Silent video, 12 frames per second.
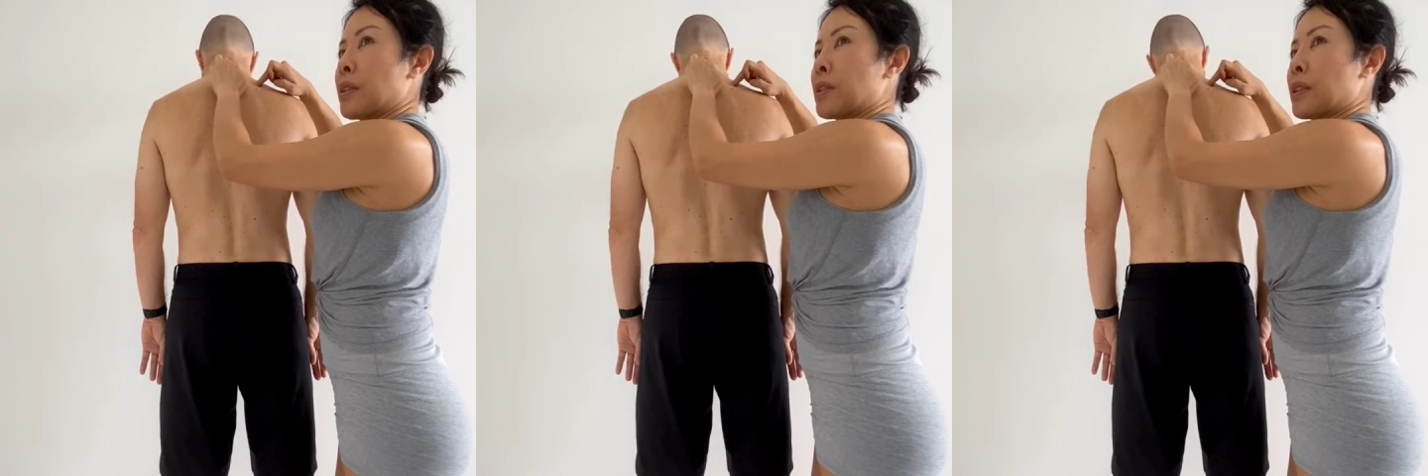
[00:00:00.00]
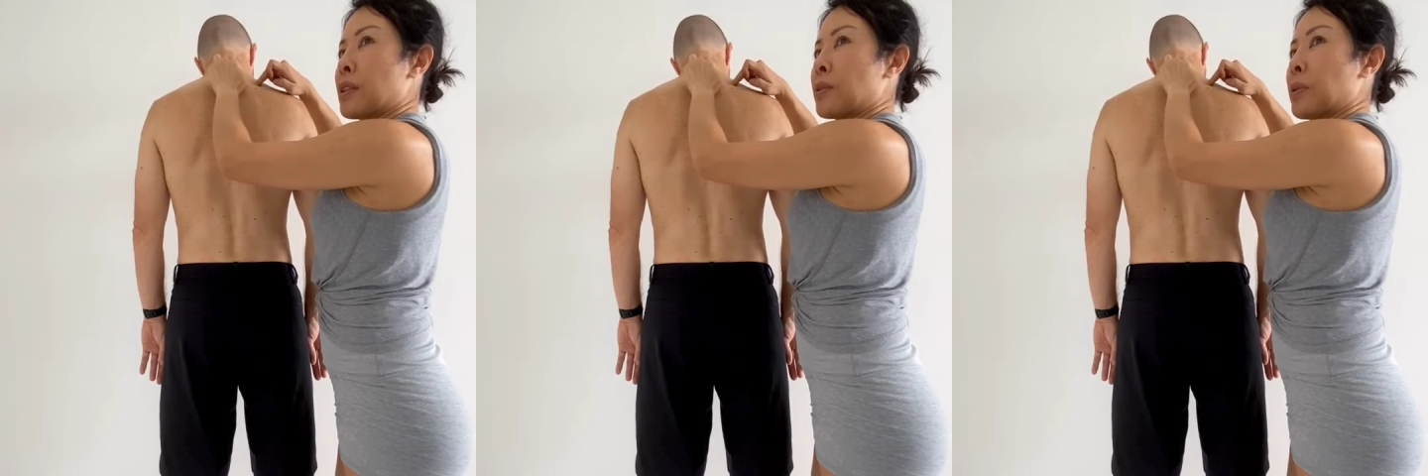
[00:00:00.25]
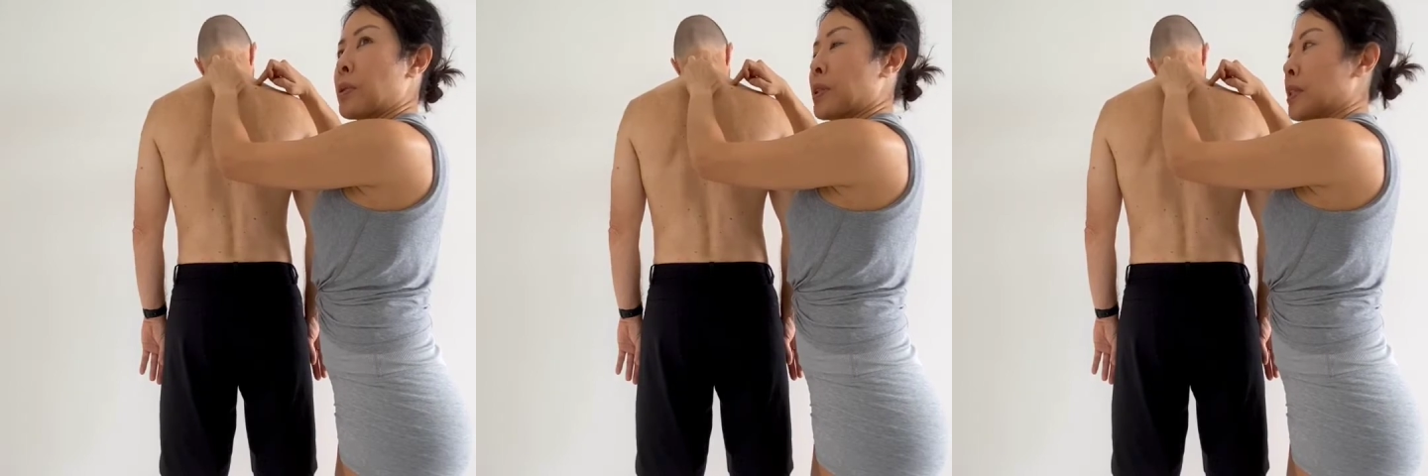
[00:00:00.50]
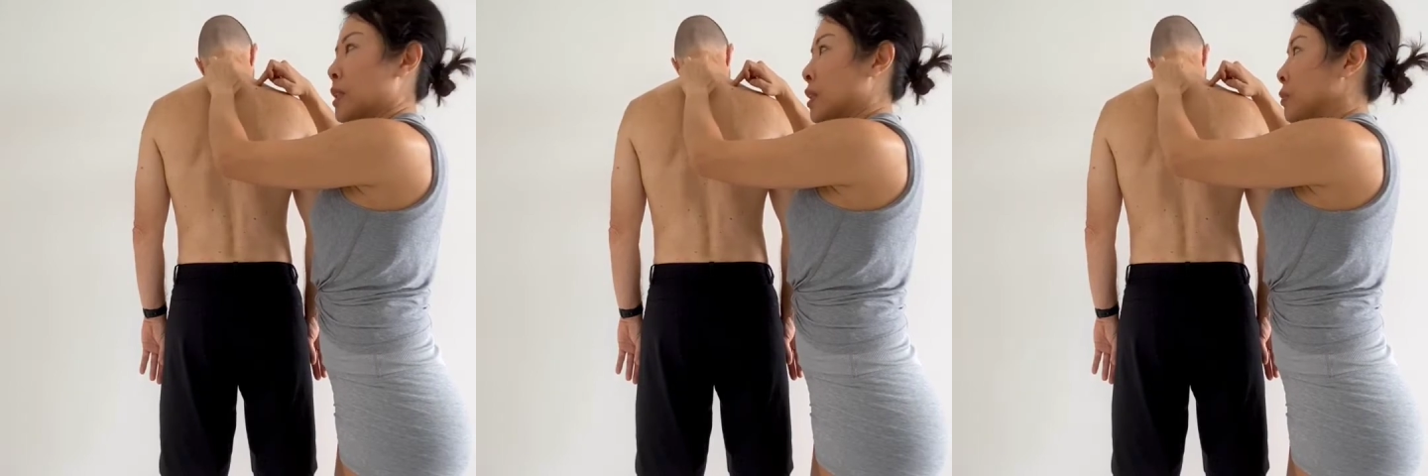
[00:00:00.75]
this
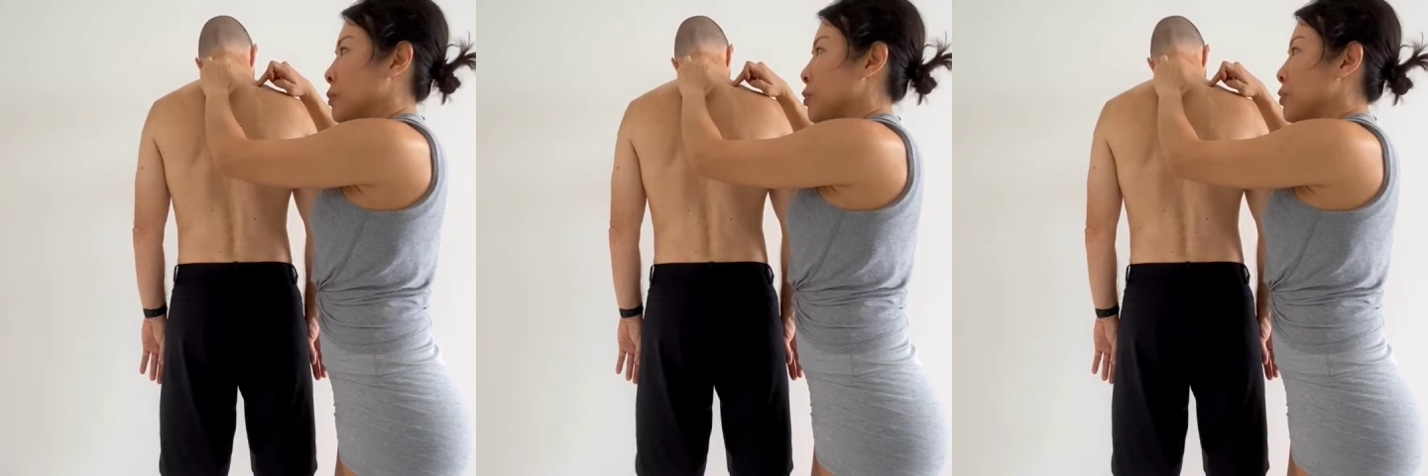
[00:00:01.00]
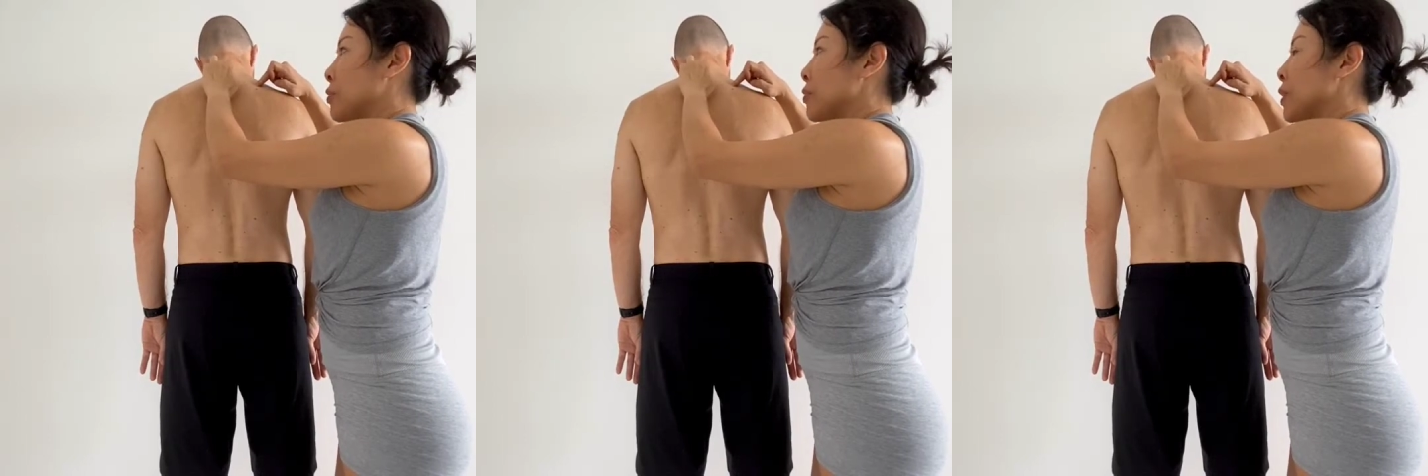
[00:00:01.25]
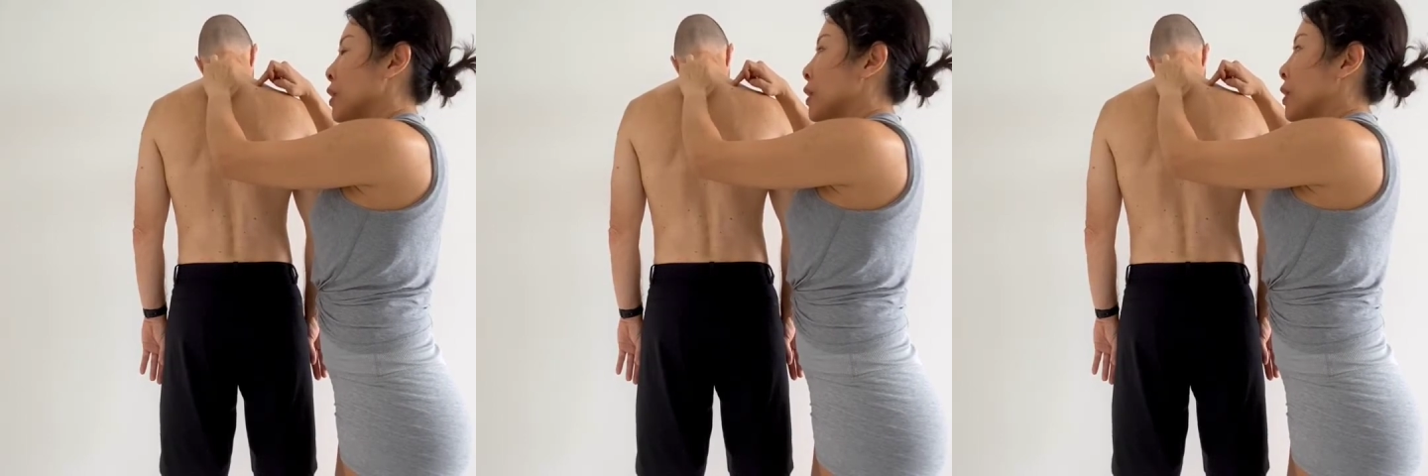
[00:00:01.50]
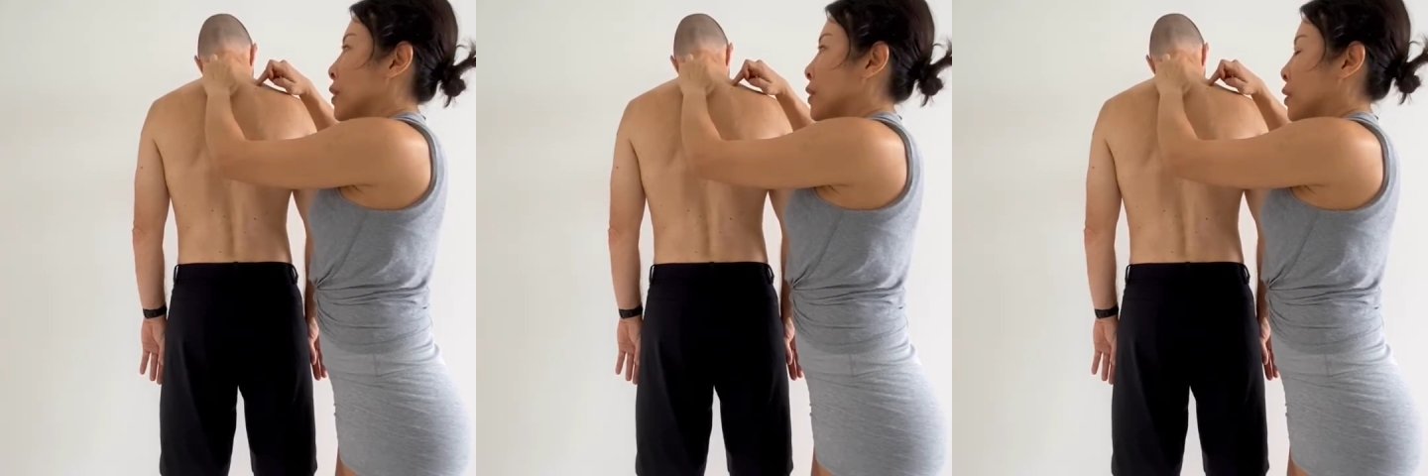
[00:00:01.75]
bone doesn't move.
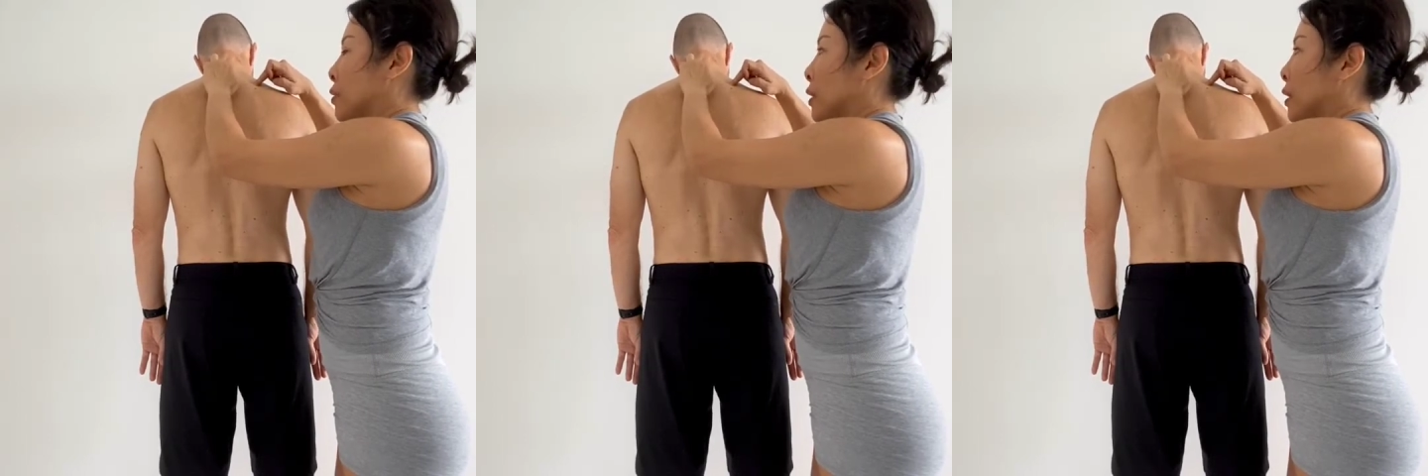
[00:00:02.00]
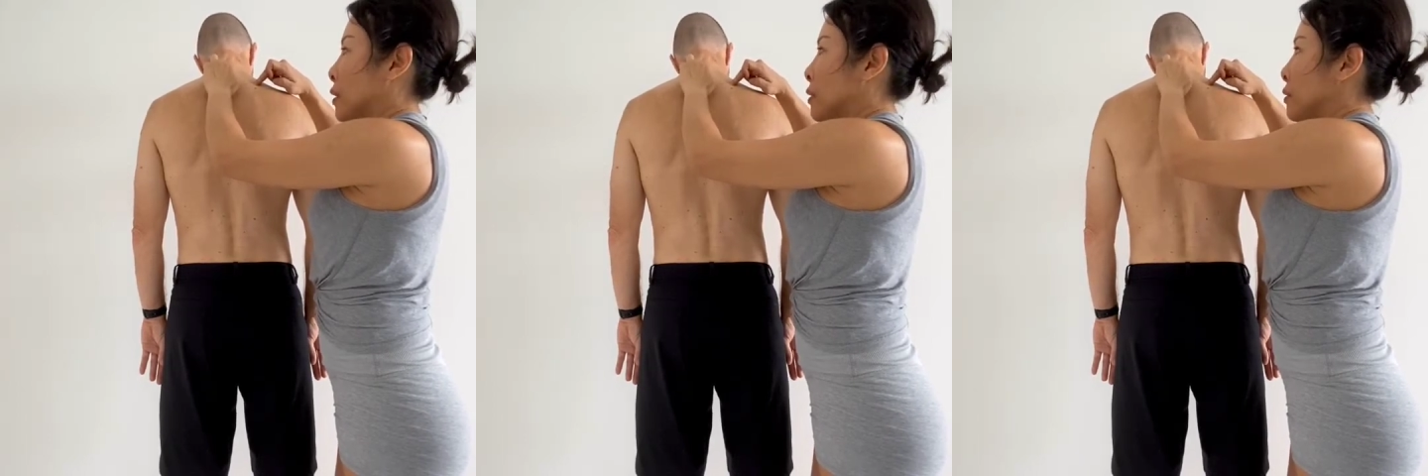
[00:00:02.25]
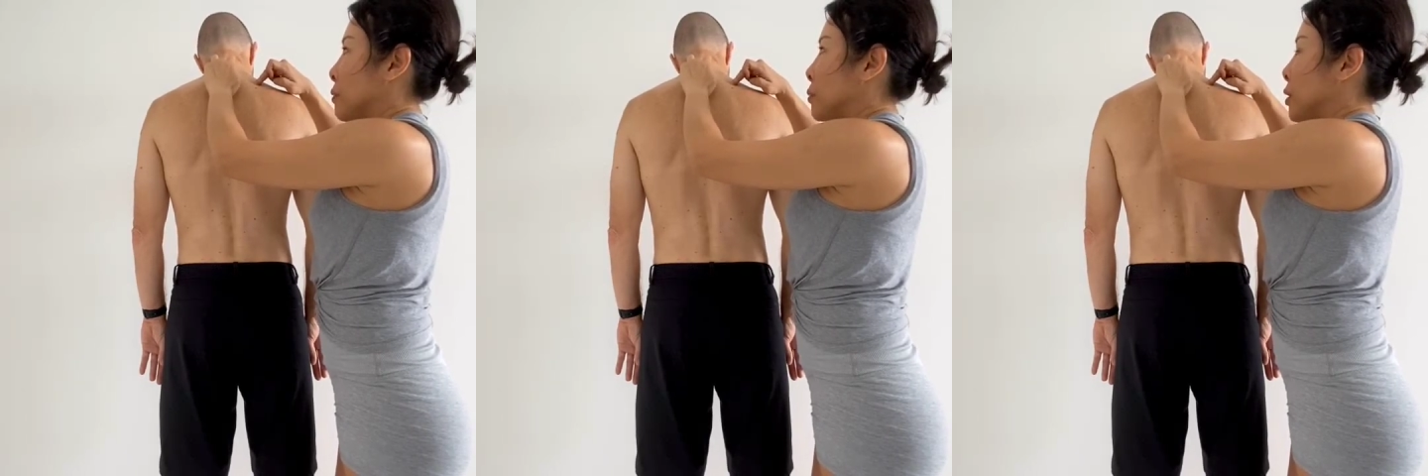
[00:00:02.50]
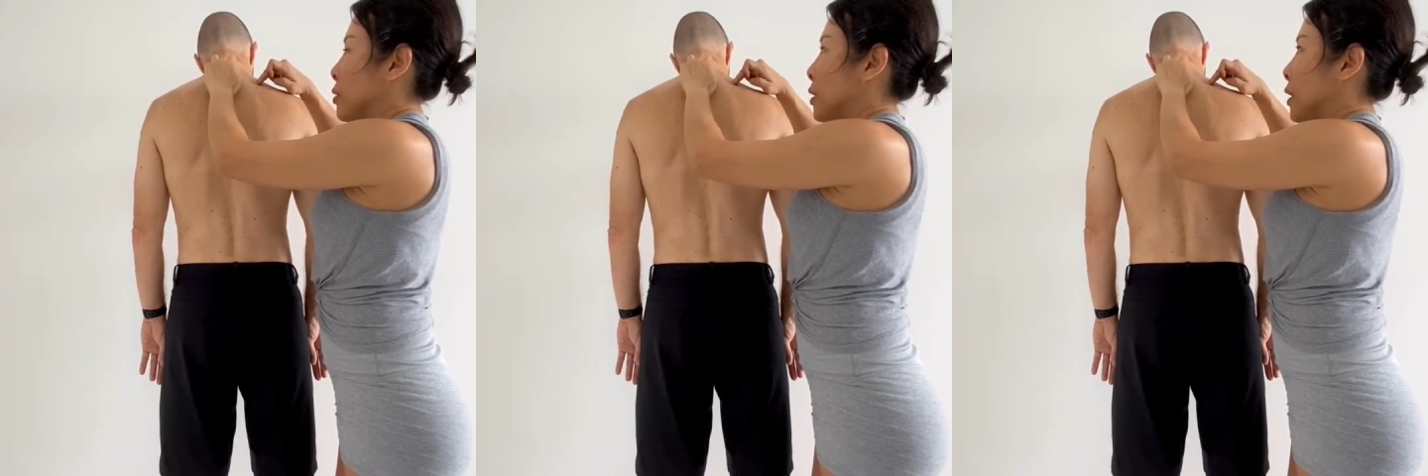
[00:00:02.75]
Then you can
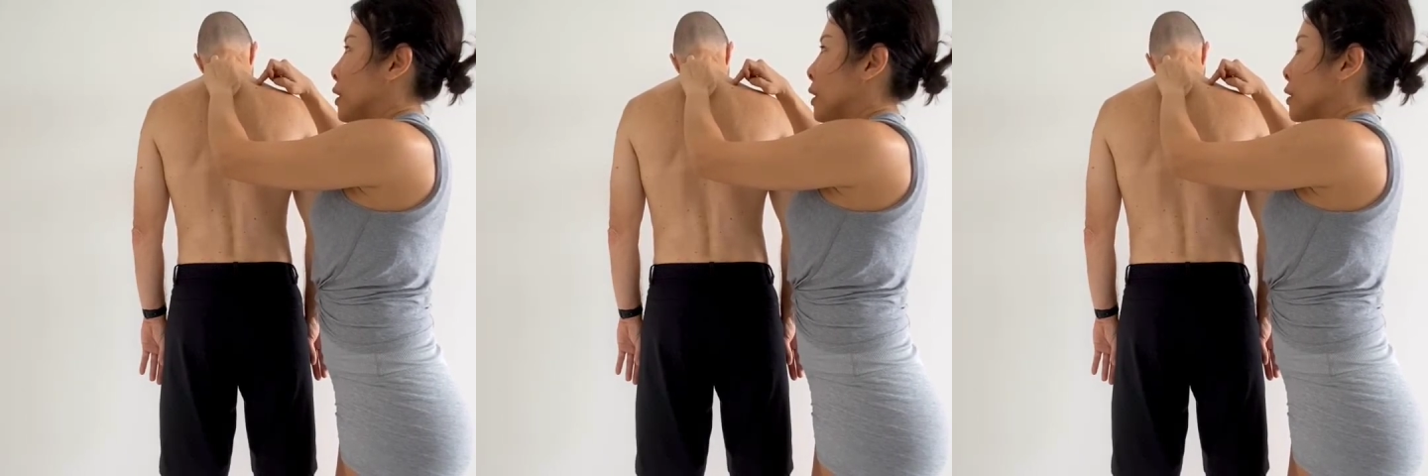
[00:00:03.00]
bring your eye line